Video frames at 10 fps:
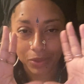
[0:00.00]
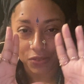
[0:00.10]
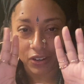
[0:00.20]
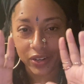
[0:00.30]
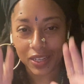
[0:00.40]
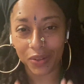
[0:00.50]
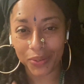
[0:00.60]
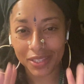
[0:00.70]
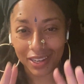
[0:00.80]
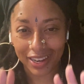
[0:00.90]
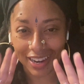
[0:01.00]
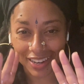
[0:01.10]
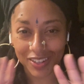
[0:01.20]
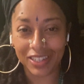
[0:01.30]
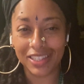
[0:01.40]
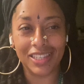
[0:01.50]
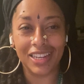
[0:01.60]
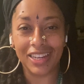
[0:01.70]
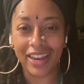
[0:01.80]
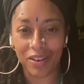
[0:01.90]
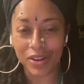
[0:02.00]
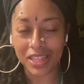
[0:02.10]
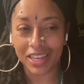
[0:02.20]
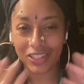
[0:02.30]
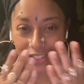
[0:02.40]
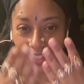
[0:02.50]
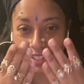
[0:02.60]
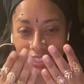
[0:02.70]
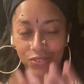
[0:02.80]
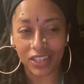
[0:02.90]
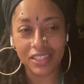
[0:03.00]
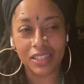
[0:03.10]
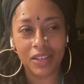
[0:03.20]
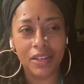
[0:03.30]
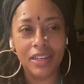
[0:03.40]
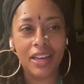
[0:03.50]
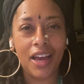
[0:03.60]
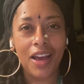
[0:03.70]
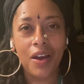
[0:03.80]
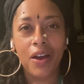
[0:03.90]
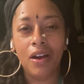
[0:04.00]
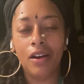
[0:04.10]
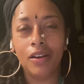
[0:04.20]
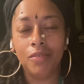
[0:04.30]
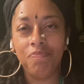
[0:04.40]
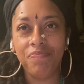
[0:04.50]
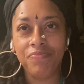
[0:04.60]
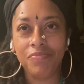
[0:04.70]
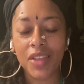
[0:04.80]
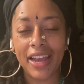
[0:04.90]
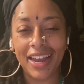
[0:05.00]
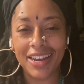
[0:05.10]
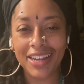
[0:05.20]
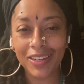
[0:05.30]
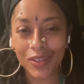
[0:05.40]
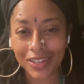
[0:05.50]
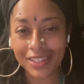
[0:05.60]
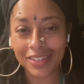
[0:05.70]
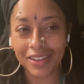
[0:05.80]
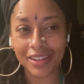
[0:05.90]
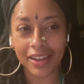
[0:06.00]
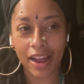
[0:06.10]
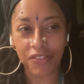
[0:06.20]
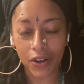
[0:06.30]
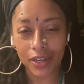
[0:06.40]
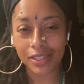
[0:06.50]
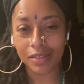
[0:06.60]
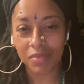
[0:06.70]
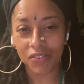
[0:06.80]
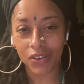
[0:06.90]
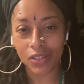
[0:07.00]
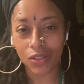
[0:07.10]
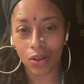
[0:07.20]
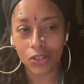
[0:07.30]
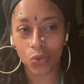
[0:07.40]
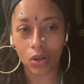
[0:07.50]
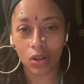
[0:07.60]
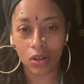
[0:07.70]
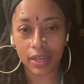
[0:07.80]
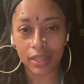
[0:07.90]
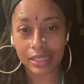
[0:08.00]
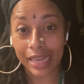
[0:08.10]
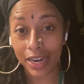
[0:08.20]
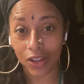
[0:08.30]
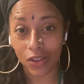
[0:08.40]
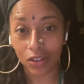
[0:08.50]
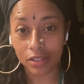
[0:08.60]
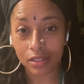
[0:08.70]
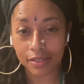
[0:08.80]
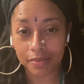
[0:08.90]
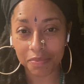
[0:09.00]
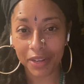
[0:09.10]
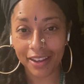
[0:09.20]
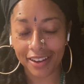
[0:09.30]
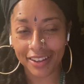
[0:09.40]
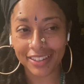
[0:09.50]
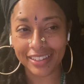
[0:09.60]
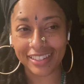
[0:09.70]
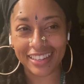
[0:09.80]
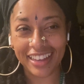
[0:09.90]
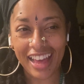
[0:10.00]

was very close, like I couldn't see everything, just his face. And he looked, at first, my first thoughts were, is Santa Claus? Because